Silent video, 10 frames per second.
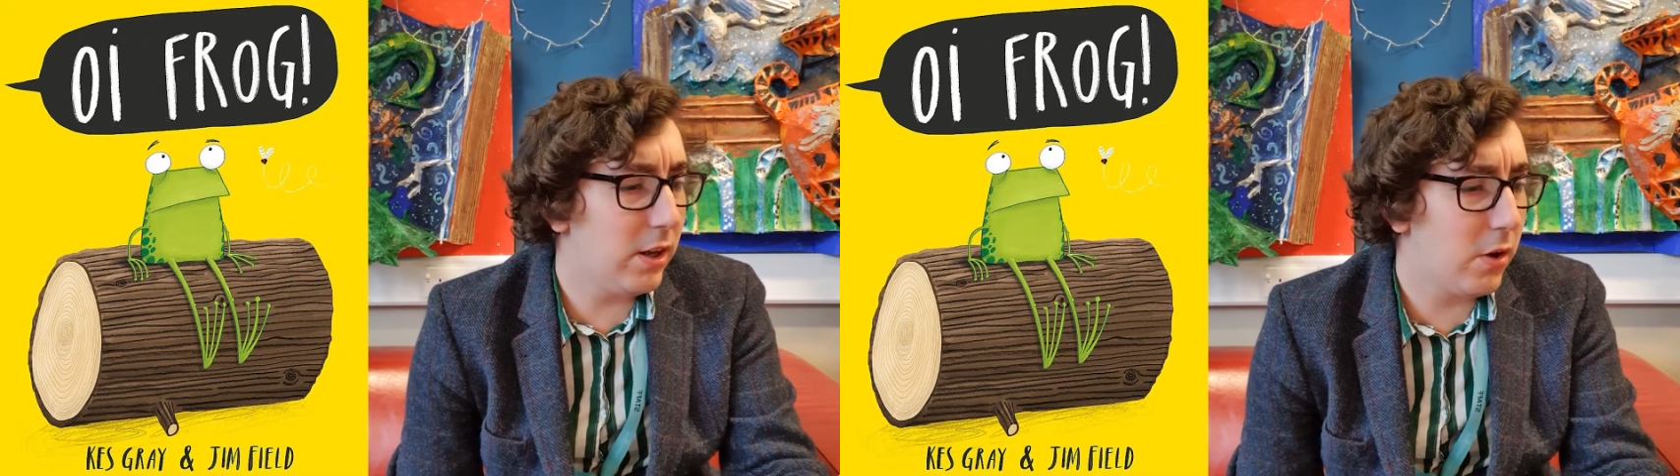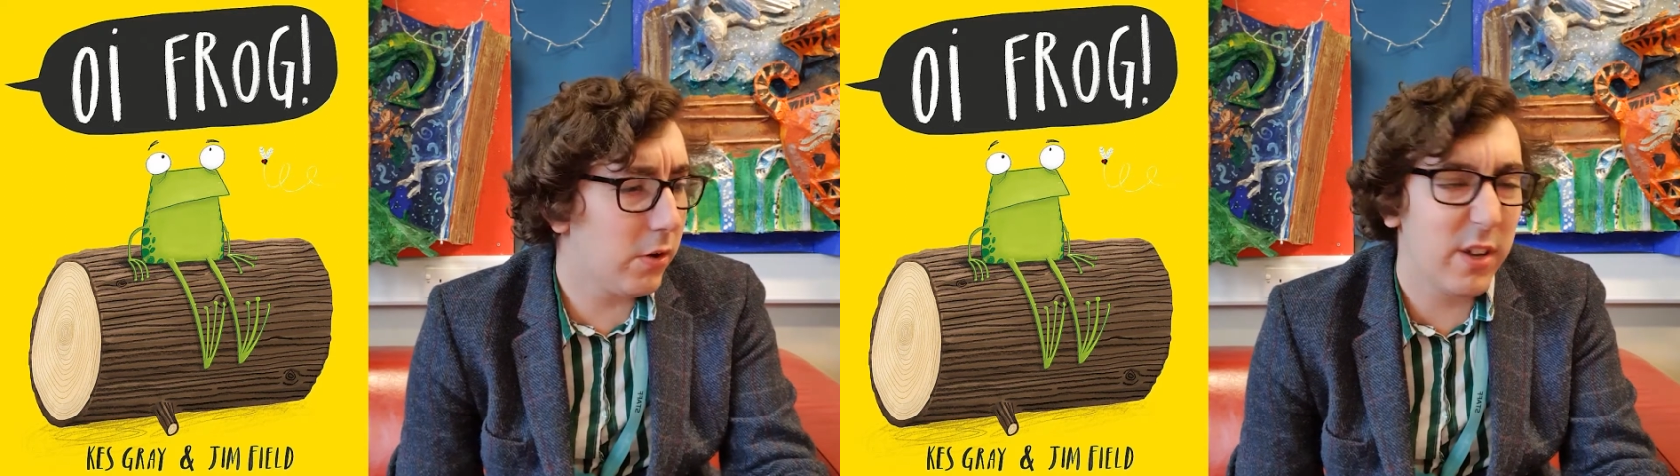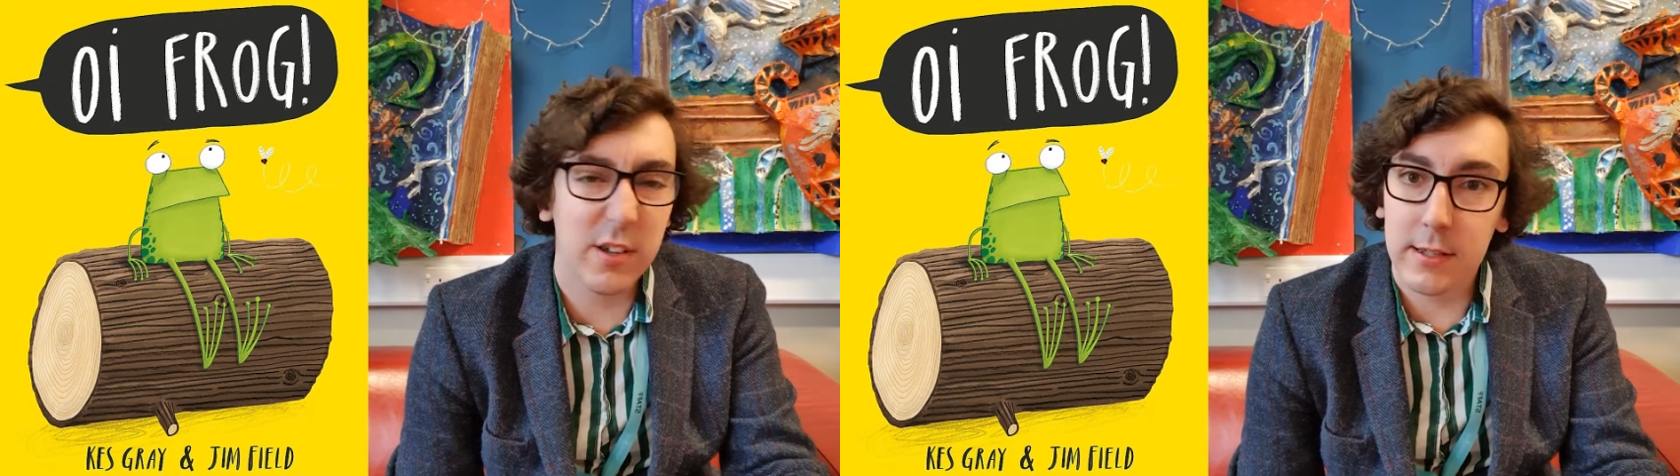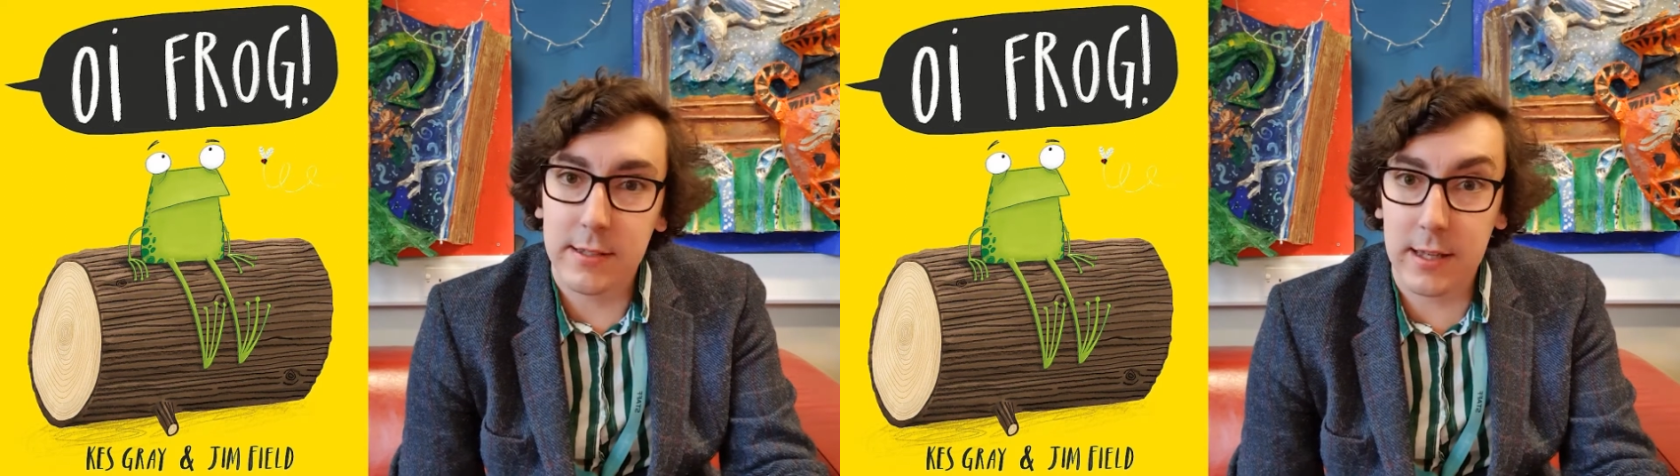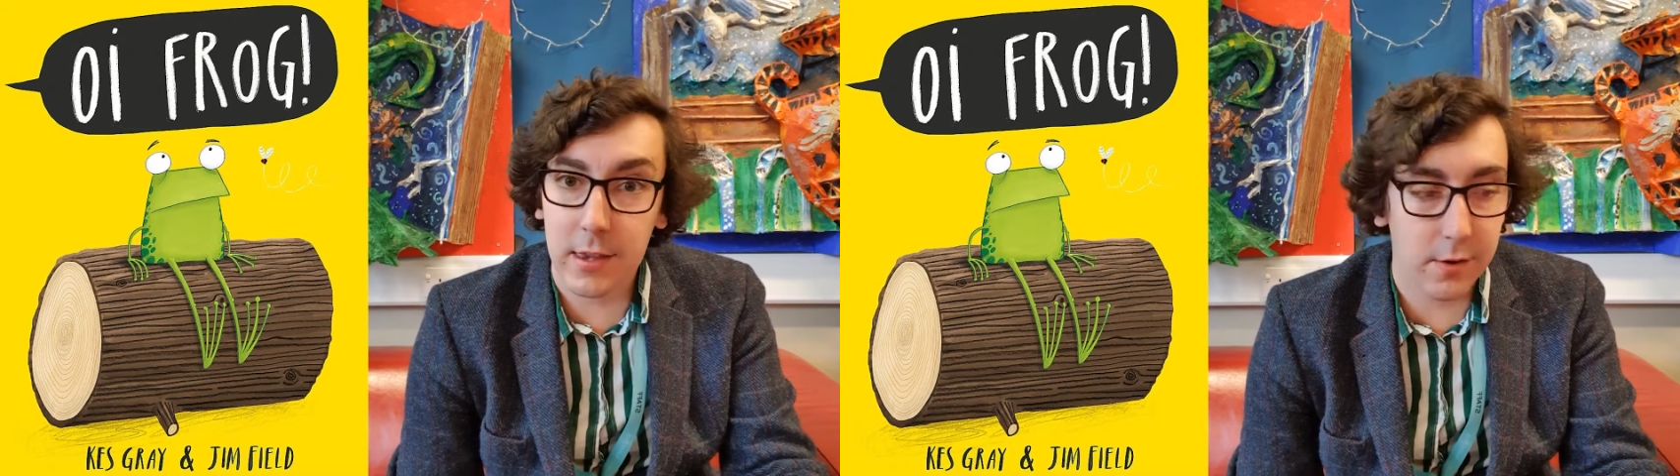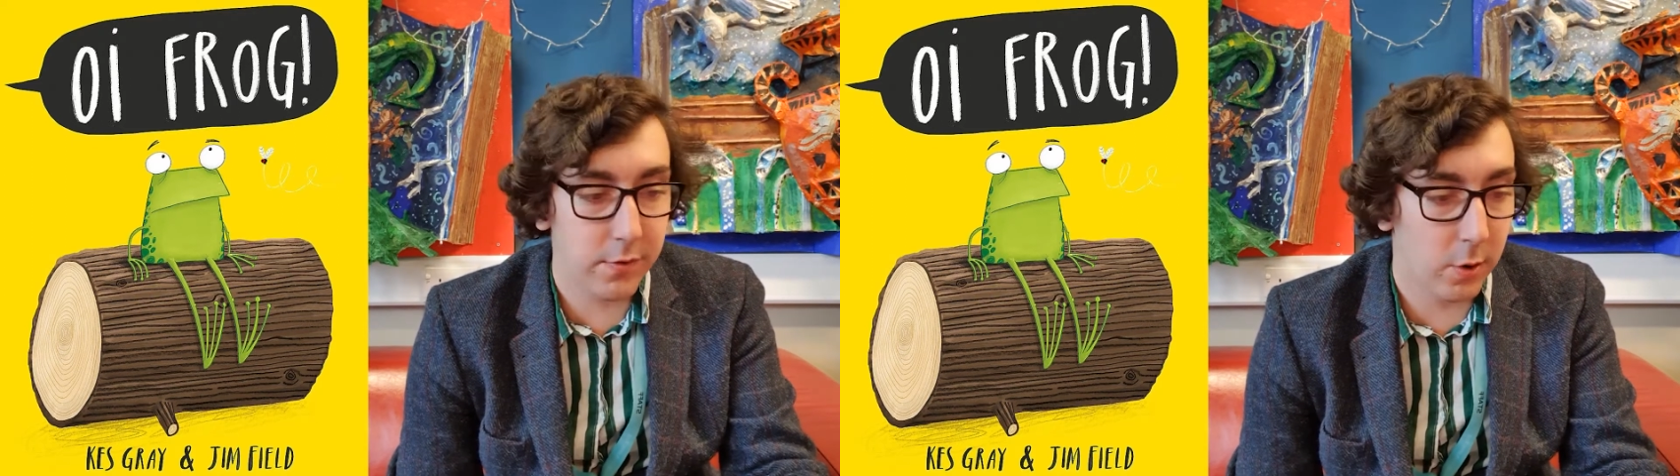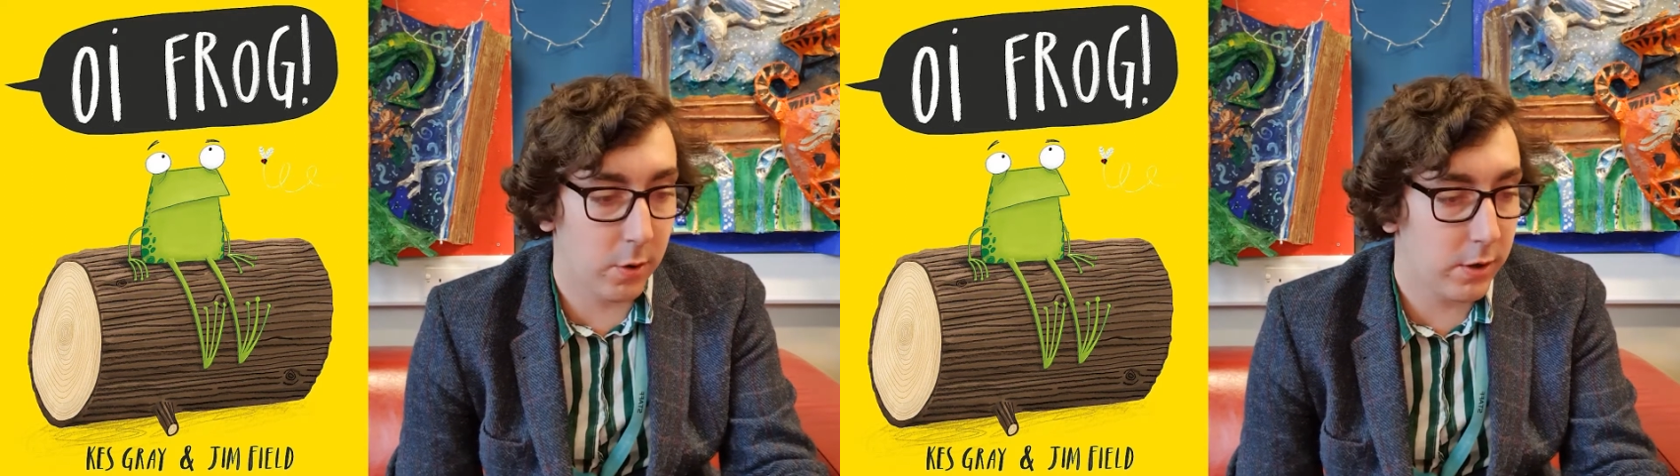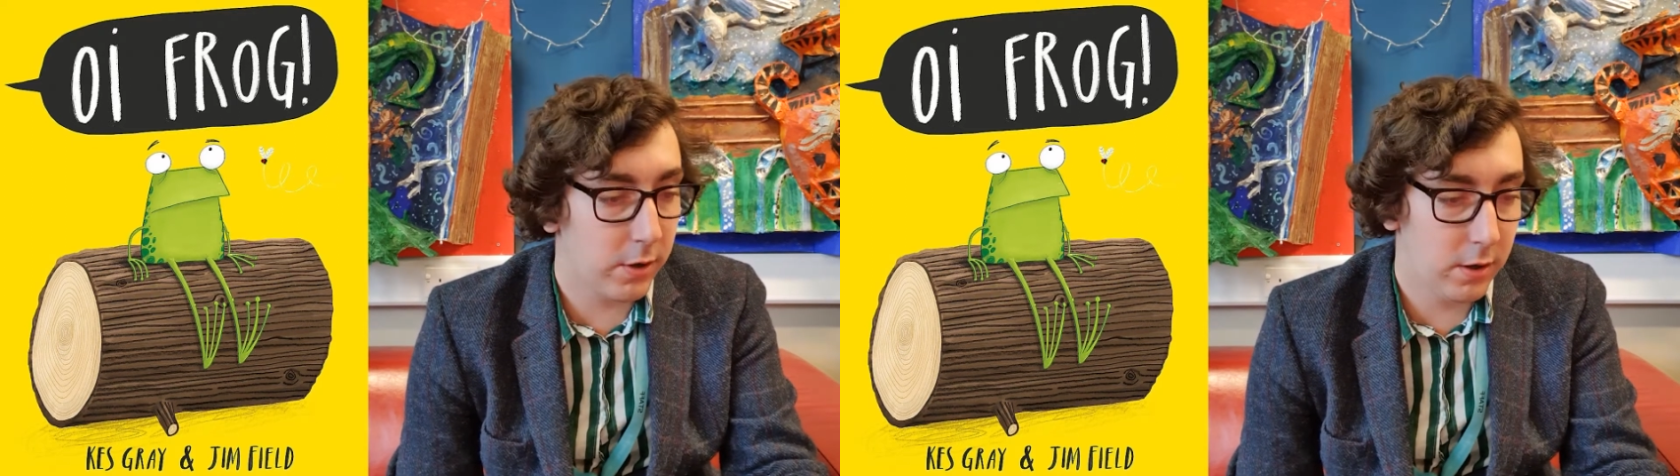log, said the frog.